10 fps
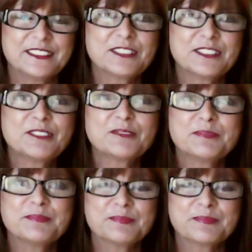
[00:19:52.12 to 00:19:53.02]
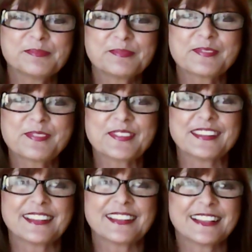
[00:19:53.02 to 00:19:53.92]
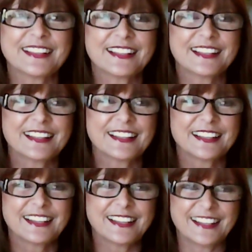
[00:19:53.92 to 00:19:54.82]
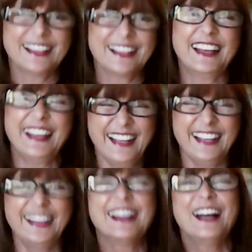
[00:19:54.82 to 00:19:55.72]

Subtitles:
This person isn't speaking.